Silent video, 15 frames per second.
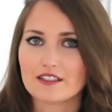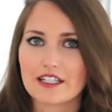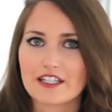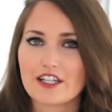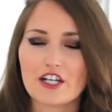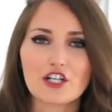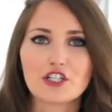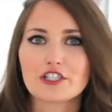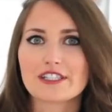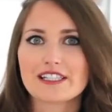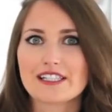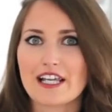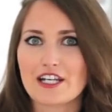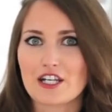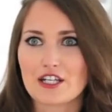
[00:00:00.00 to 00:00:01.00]
Like, they aren't
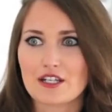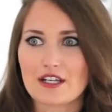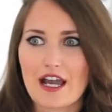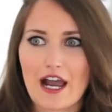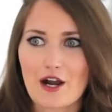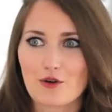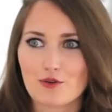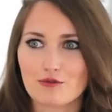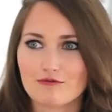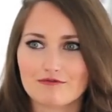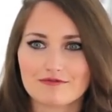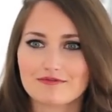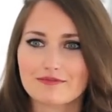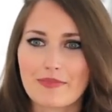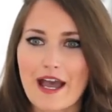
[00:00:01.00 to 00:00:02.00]
sending out
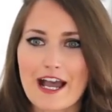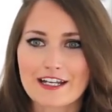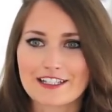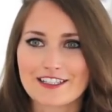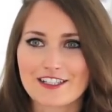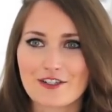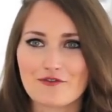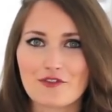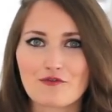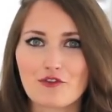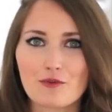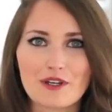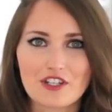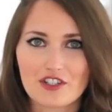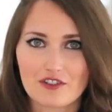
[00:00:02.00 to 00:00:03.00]
packets of
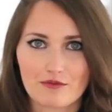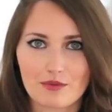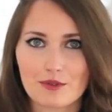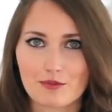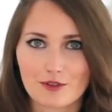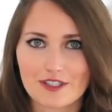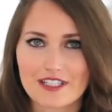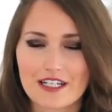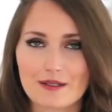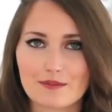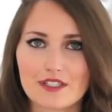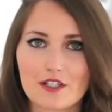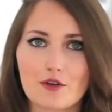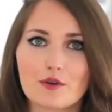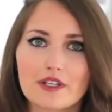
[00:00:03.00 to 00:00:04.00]
information of people's
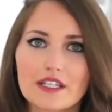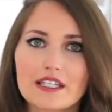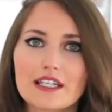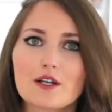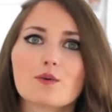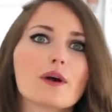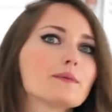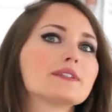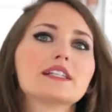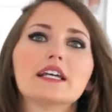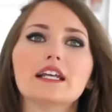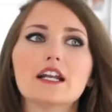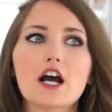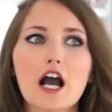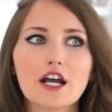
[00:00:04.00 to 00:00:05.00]
names. So get a
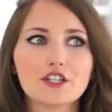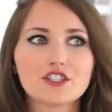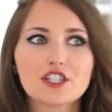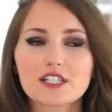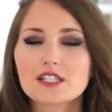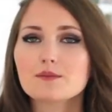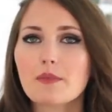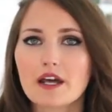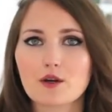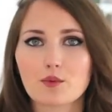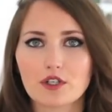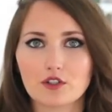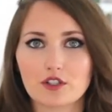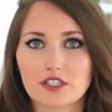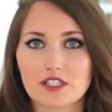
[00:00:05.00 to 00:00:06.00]
website. It doesn't matter
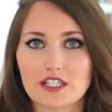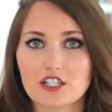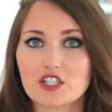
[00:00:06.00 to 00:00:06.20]
what it looks like.